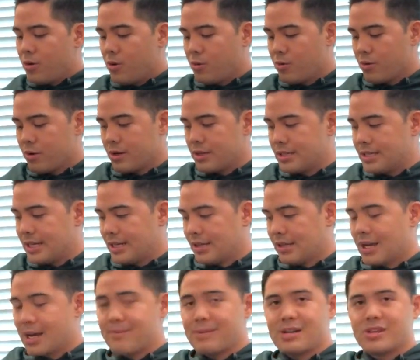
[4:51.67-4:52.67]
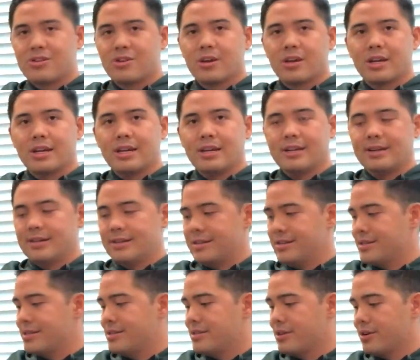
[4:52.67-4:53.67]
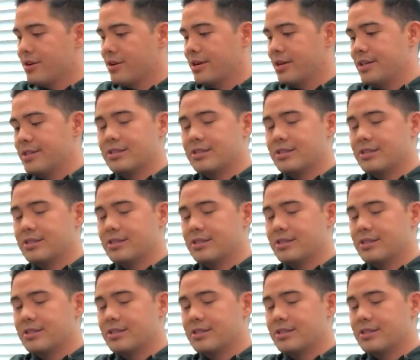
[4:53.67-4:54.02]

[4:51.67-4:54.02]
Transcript: We're gonna take a look at my trunk. It is dirty,